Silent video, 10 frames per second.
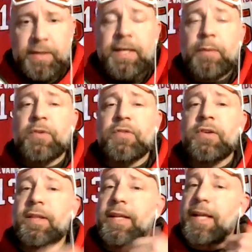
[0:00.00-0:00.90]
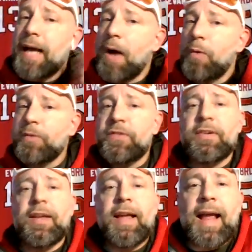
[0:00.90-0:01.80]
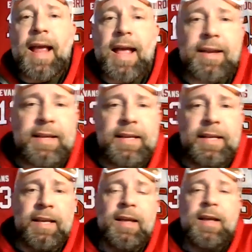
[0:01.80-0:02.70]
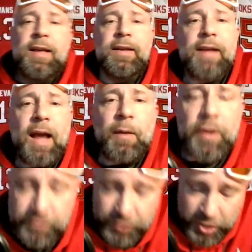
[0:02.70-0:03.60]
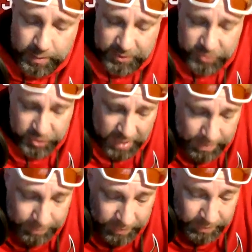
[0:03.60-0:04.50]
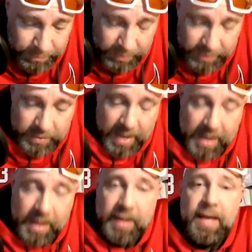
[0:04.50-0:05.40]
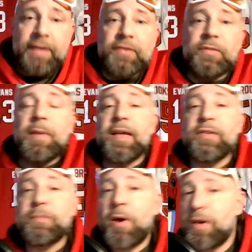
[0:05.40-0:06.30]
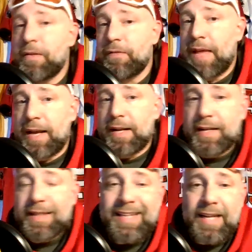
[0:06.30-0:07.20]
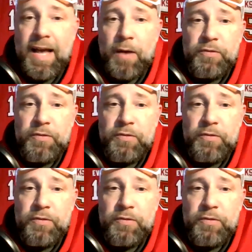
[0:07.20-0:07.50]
he was cleaning house and he got rid of Jeremy Giambi, but as part of that cleaning house